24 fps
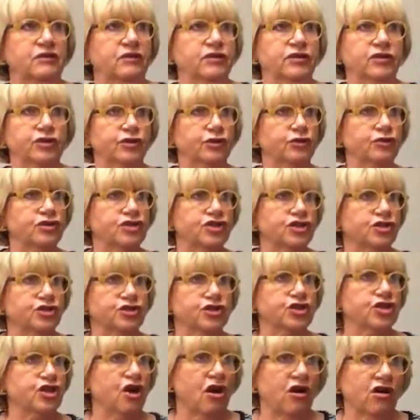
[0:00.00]
use your
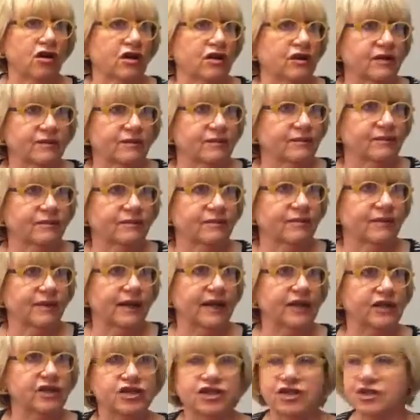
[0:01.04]
shock
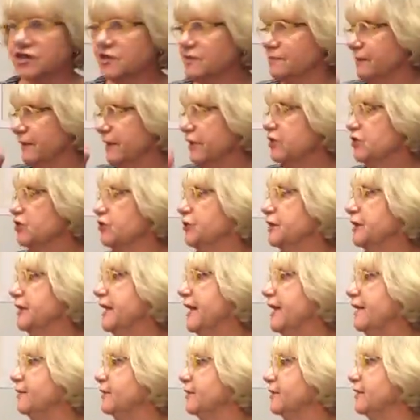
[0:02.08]
and just measure it
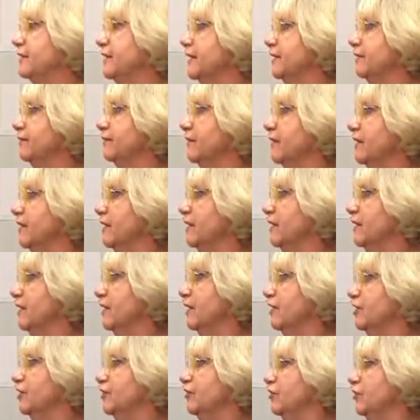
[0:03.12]
out. And,
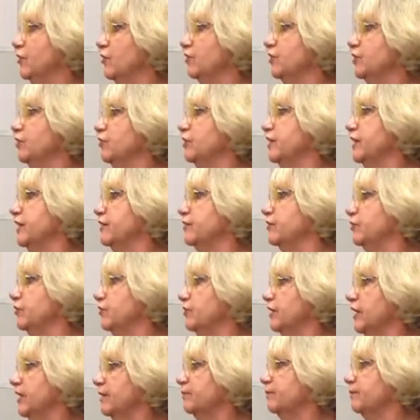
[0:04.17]
you know, you can do
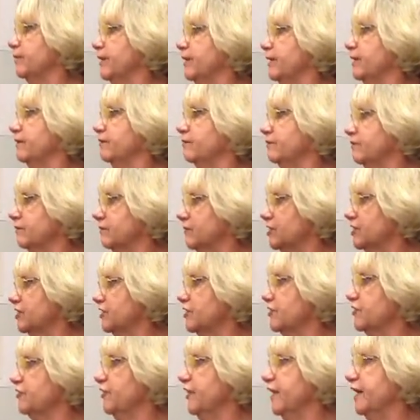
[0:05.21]
that by
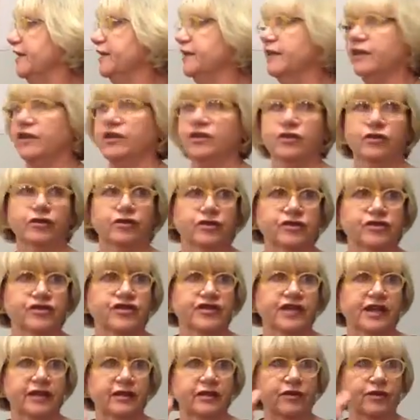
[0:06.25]
just finding your
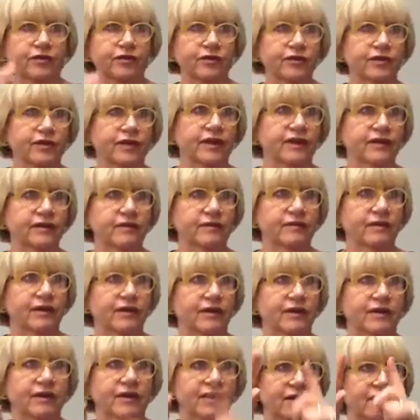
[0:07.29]
center and,
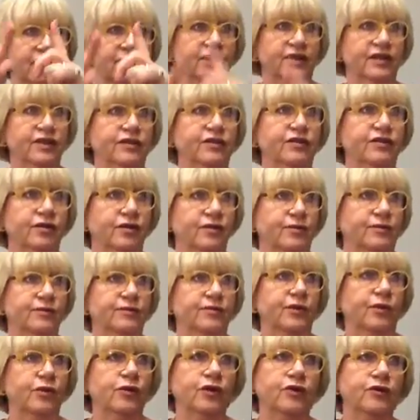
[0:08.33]
you know,
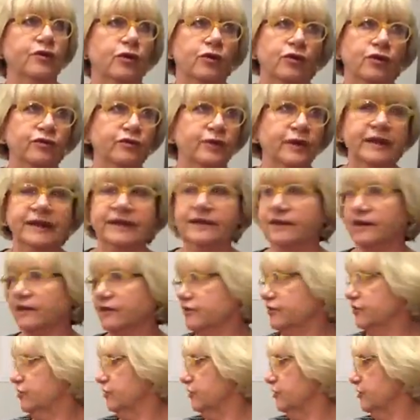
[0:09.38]
or wait
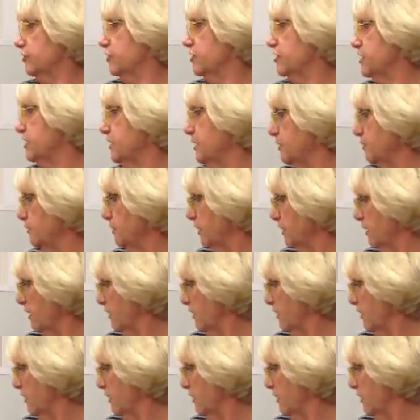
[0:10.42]
until you see me.